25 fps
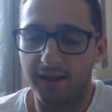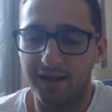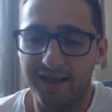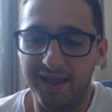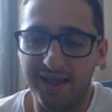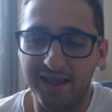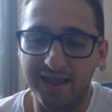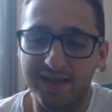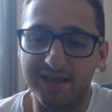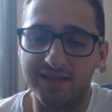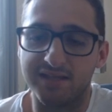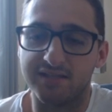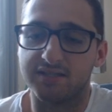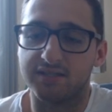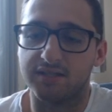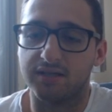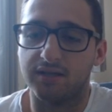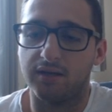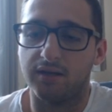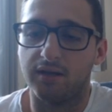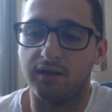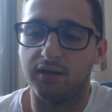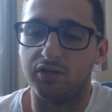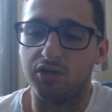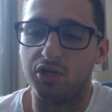is
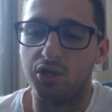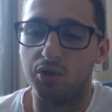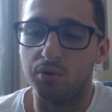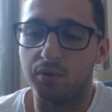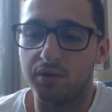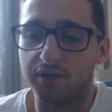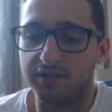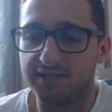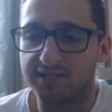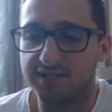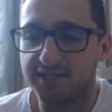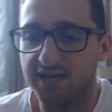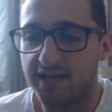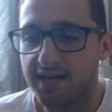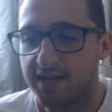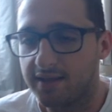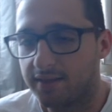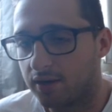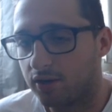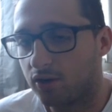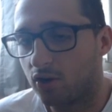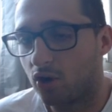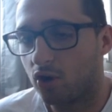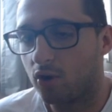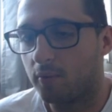you can see
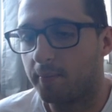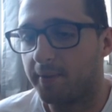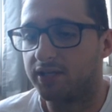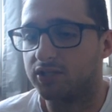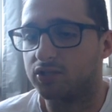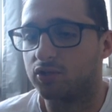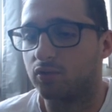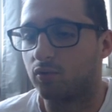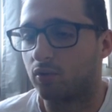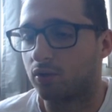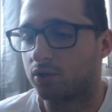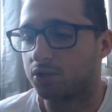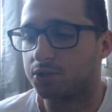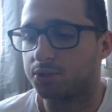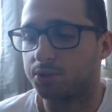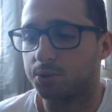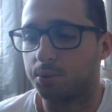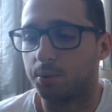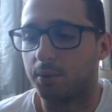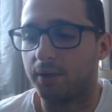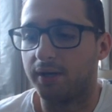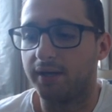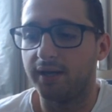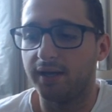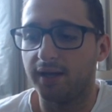that nobody has crossed
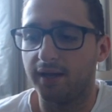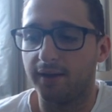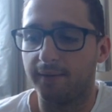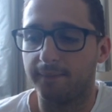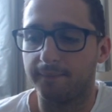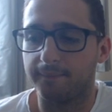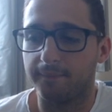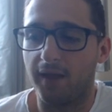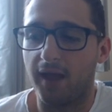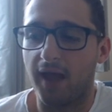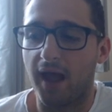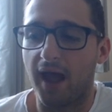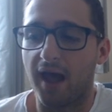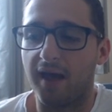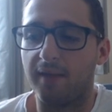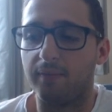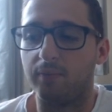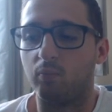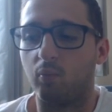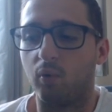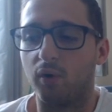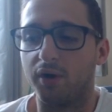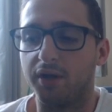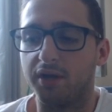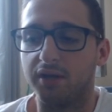tree.
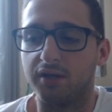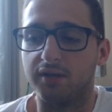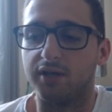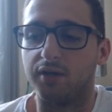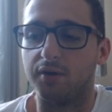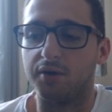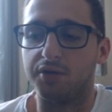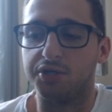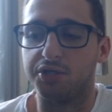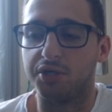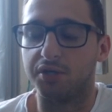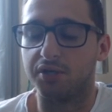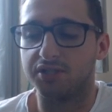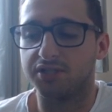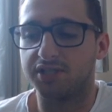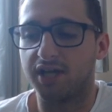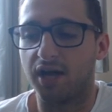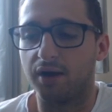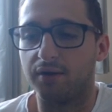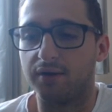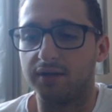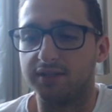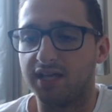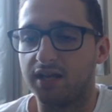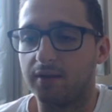And what you can do is you can just tell
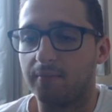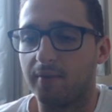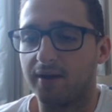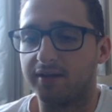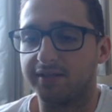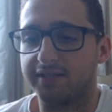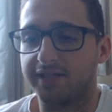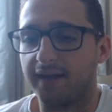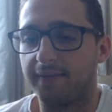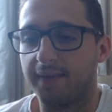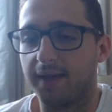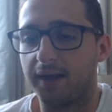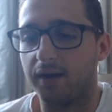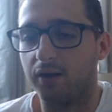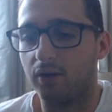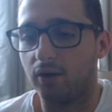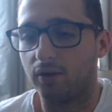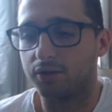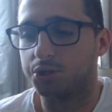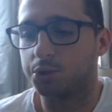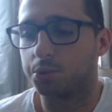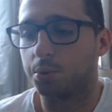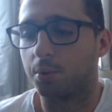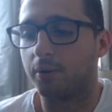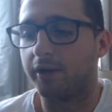your teammates, okay, they're
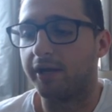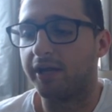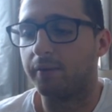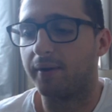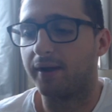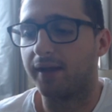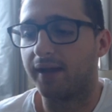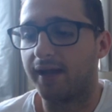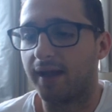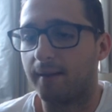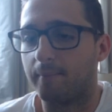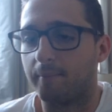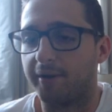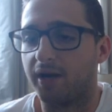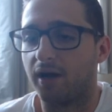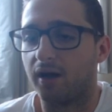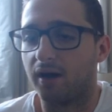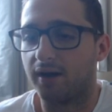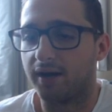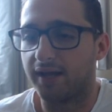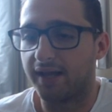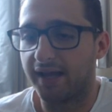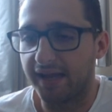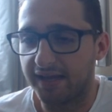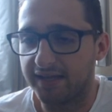not tree, we can get
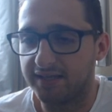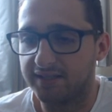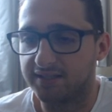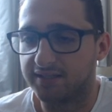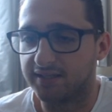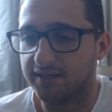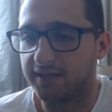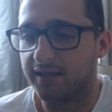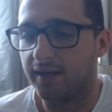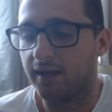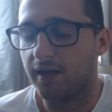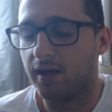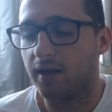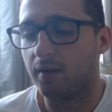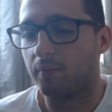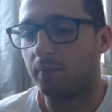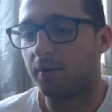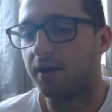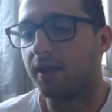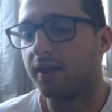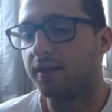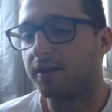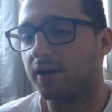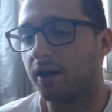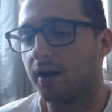banana easily. When
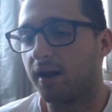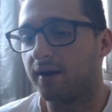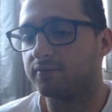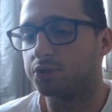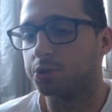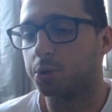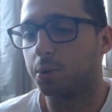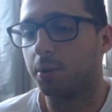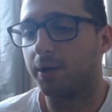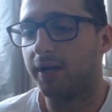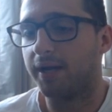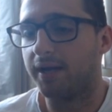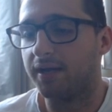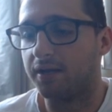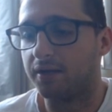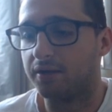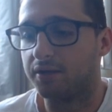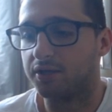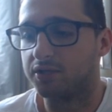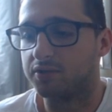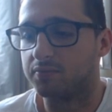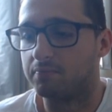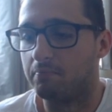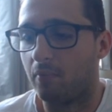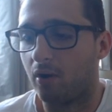they don't have tree, you can
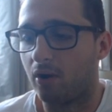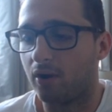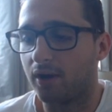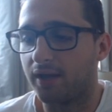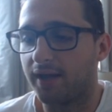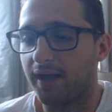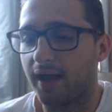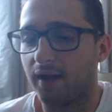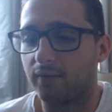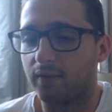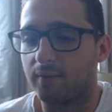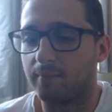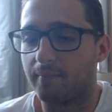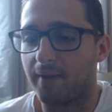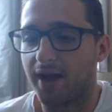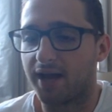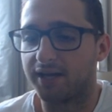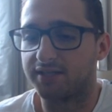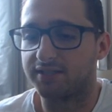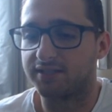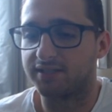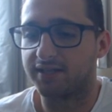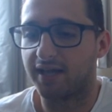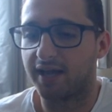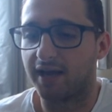just molly out the
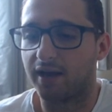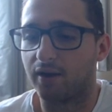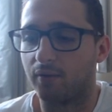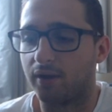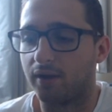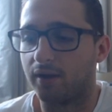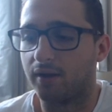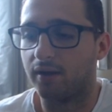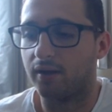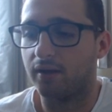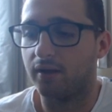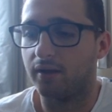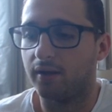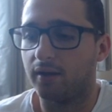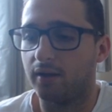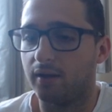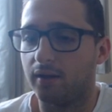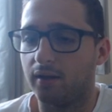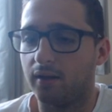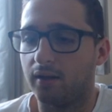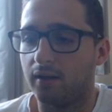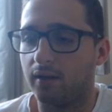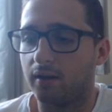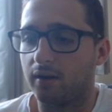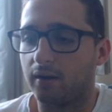magic area
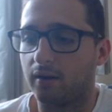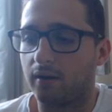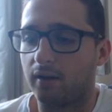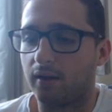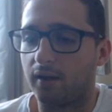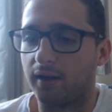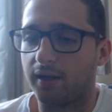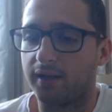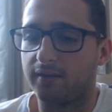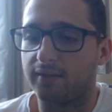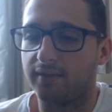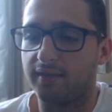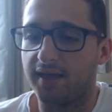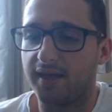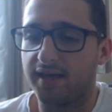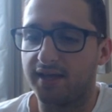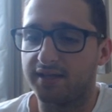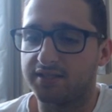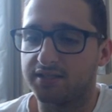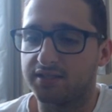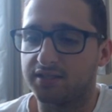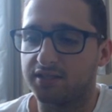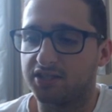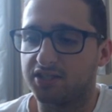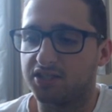like
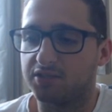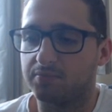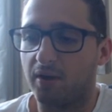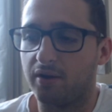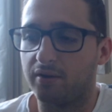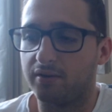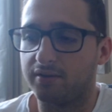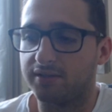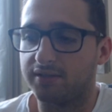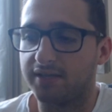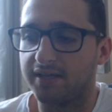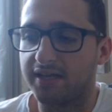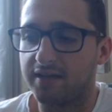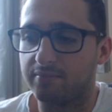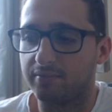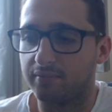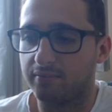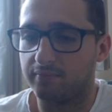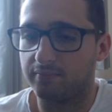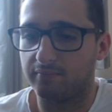this, smoke deep,